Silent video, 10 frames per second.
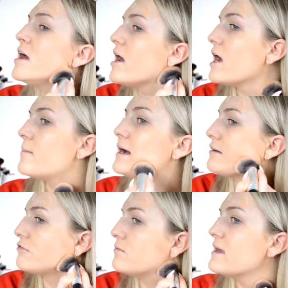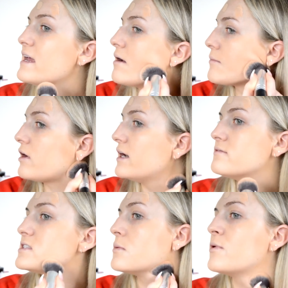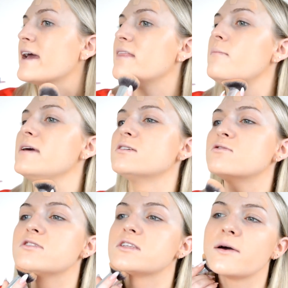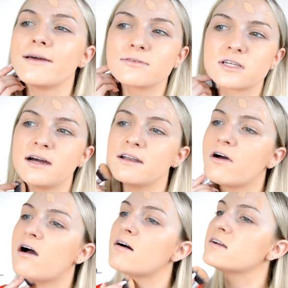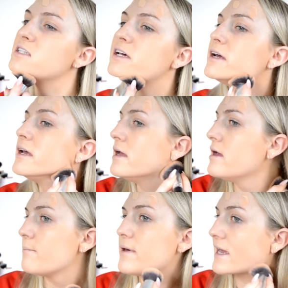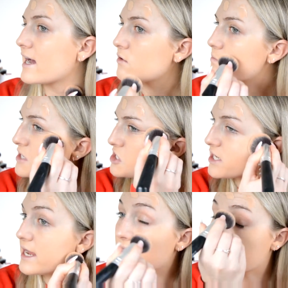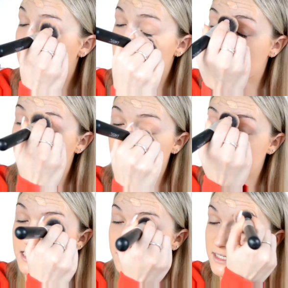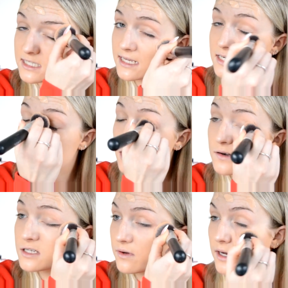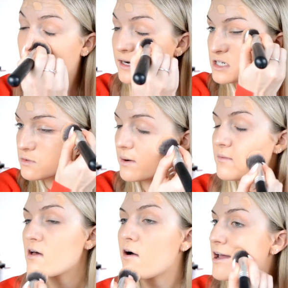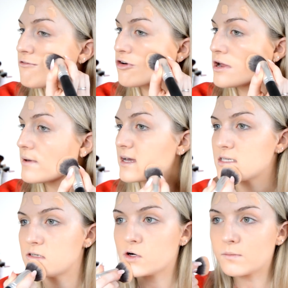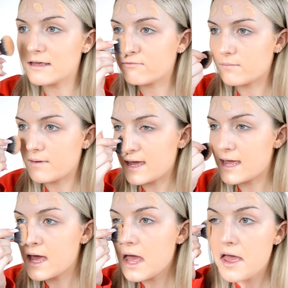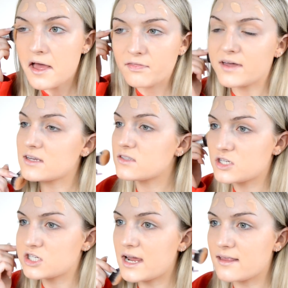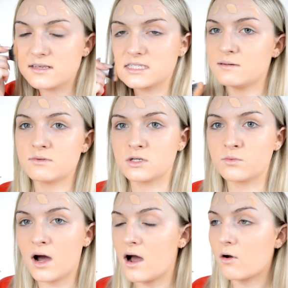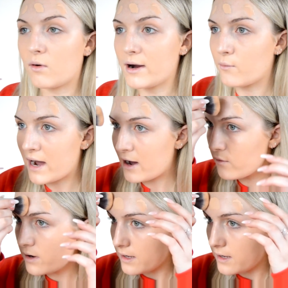And for me, I'm kind of somewhere in the middle, so it was kind of hard to pick out my shade that I think would match my skin tone. So I kind of just went with ivory because normally for me, that's the shade that seems to work quite well.